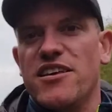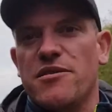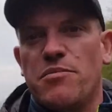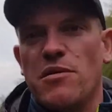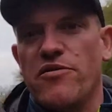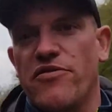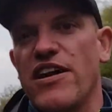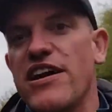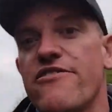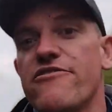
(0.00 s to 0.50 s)
then you'll
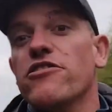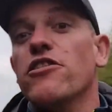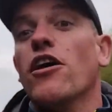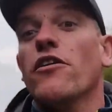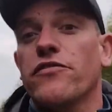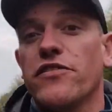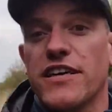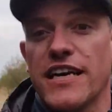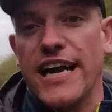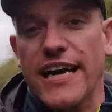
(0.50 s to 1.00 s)
be veering
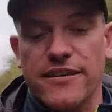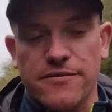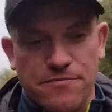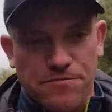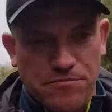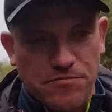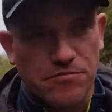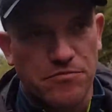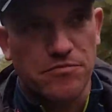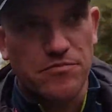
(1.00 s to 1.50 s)
off again.
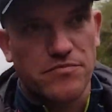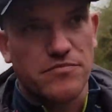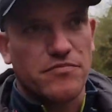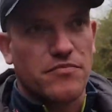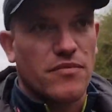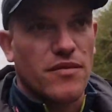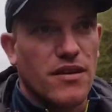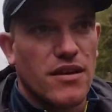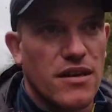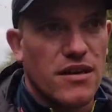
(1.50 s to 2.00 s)

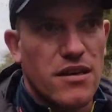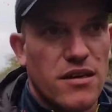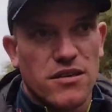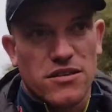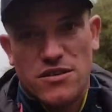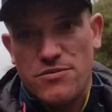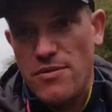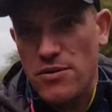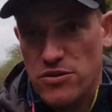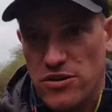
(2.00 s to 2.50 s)

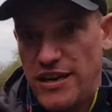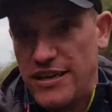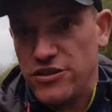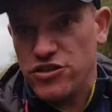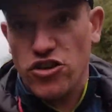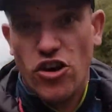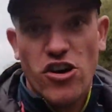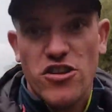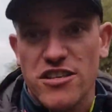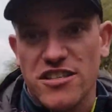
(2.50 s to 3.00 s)
So you must
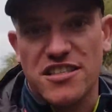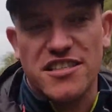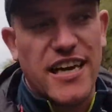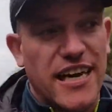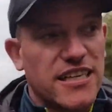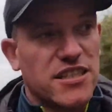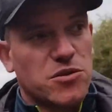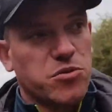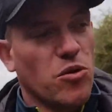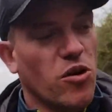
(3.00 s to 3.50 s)
enjoy this
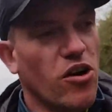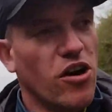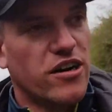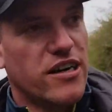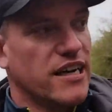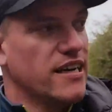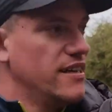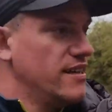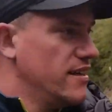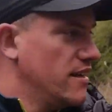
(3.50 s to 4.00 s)
nice walk.